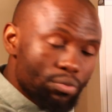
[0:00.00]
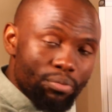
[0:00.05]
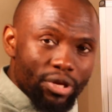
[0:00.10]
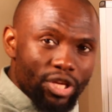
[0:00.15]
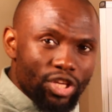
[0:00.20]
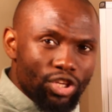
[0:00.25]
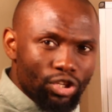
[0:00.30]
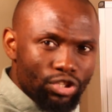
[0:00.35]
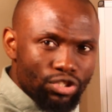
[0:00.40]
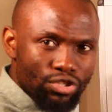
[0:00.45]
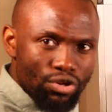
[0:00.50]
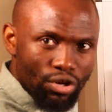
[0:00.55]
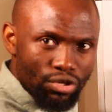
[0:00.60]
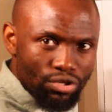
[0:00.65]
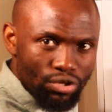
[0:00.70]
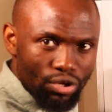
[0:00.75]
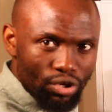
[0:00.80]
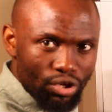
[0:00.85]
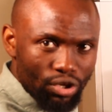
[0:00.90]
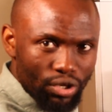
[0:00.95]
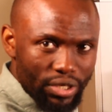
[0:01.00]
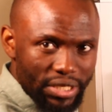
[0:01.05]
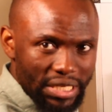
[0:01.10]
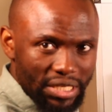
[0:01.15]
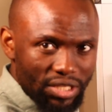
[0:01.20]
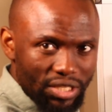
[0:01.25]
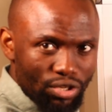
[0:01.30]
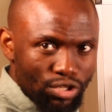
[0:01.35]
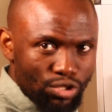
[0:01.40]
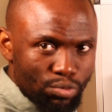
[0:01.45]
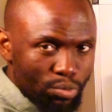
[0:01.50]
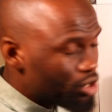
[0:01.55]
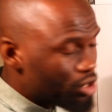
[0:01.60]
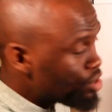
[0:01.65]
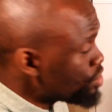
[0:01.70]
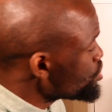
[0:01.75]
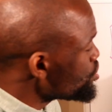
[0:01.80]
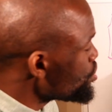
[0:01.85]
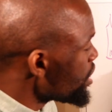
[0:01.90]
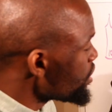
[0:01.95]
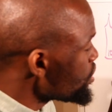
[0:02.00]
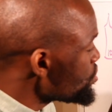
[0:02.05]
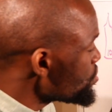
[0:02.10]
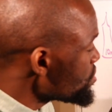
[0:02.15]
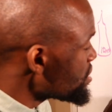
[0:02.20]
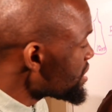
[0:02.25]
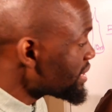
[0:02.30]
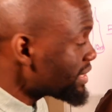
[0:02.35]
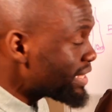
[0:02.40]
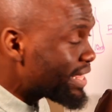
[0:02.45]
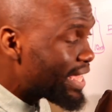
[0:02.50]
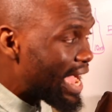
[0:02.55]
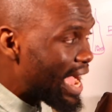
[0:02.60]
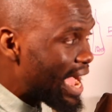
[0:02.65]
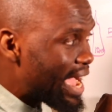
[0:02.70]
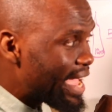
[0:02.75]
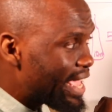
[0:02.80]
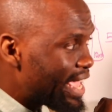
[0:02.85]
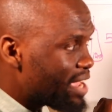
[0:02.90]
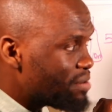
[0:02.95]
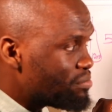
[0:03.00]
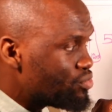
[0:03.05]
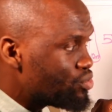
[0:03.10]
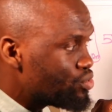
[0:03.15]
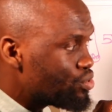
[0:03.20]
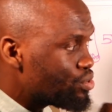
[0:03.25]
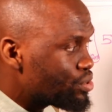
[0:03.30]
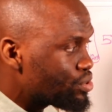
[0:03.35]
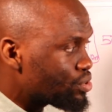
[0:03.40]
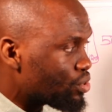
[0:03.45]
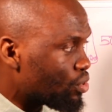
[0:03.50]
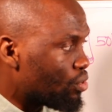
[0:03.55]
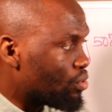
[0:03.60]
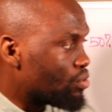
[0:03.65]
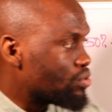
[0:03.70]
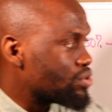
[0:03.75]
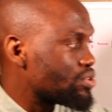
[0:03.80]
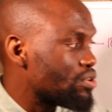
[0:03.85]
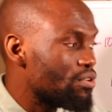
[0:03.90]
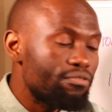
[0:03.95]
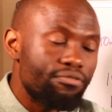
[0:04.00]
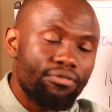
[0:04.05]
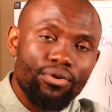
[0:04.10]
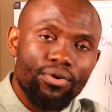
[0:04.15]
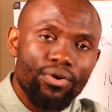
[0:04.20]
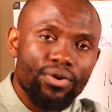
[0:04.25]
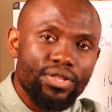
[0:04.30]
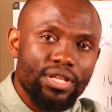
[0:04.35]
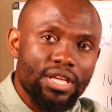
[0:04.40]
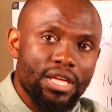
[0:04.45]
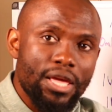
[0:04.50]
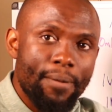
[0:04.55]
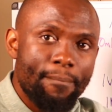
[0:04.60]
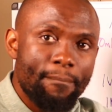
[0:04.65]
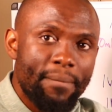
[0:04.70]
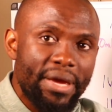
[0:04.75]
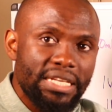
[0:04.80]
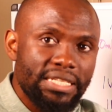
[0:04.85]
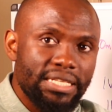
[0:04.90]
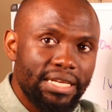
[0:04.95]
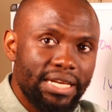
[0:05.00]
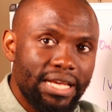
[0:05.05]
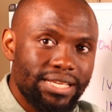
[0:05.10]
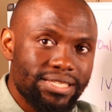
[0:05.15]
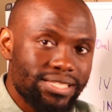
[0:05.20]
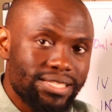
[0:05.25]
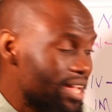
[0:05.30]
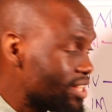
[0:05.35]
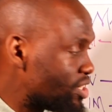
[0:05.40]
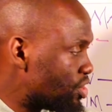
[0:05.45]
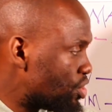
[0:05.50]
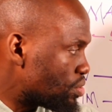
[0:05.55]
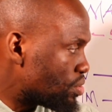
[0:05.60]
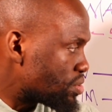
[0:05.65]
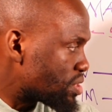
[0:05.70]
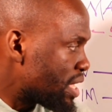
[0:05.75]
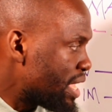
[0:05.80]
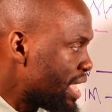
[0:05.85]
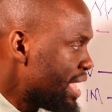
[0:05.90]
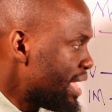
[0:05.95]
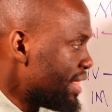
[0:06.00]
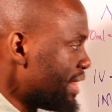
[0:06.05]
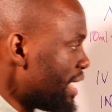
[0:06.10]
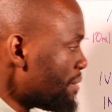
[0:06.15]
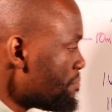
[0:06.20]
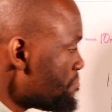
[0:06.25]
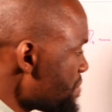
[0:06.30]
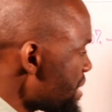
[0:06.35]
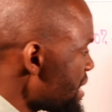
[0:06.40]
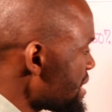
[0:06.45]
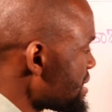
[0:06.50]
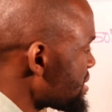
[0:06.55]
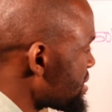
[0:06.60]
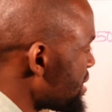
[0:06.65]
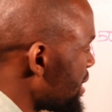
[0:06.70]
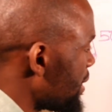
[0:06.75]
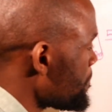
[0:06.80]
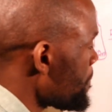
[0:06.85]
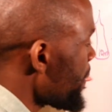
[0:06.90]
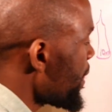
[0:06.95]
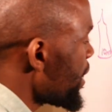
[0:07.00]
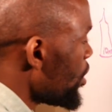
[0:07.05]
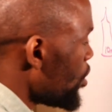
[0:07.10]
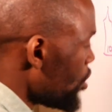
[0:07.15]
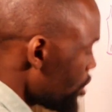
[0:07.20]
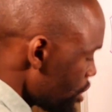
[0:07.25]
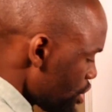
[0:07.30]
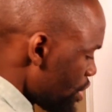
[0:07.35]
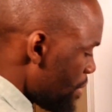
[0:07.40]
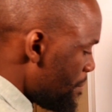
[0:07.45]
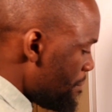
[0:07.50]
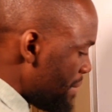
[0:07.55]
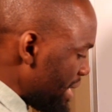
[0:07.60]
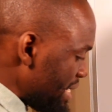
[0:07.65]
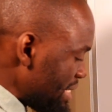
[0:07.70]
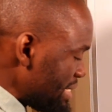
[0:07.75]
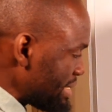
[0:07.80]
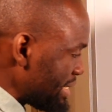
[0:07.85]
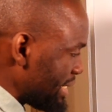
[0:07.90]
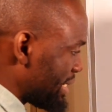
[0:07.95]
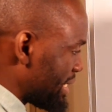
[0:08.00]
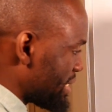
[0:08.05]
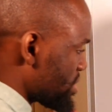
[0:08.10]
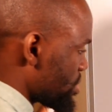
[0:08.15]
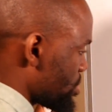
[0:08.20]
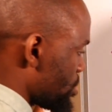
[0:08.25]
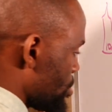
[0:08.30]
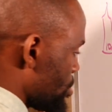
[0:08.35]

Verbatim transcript: to be your total loading dose because you are using the IM route also for the maintenance dose. That means that on your maintenance